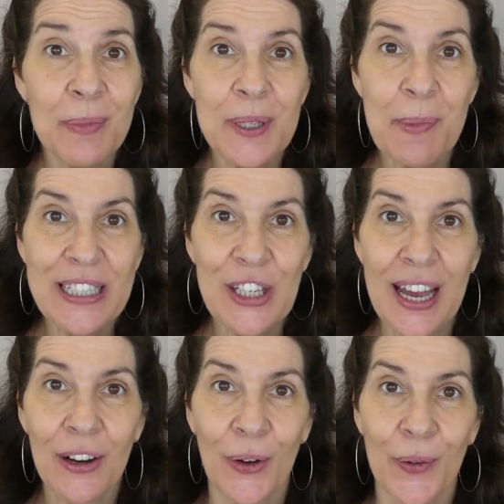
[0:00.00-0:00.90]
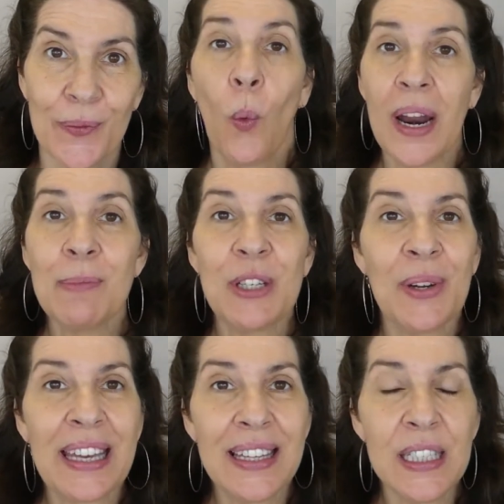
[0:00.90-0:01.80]
to my channel. What I'm
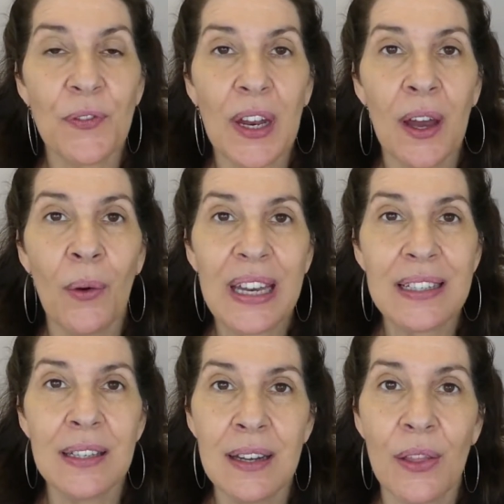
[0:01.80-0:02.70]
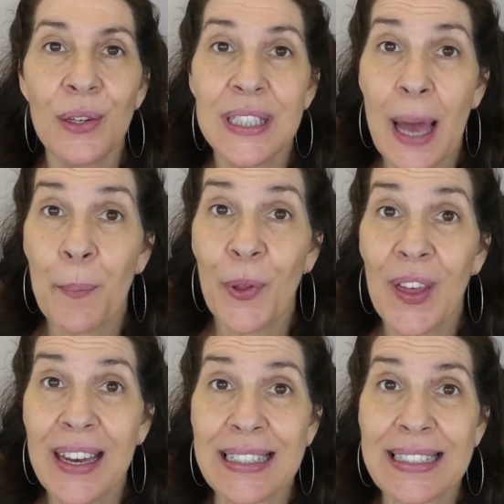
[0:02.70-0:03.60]
doing in this video is another Sample
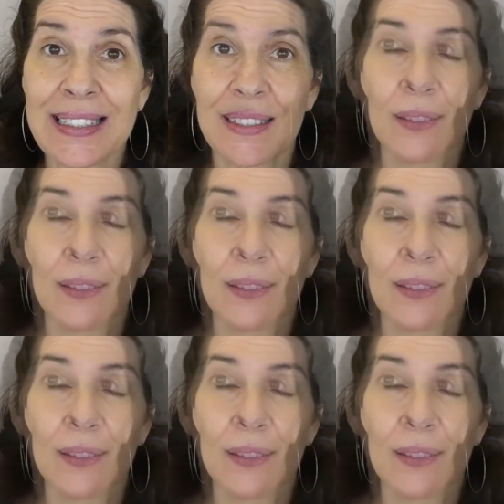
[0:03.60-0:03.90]
This.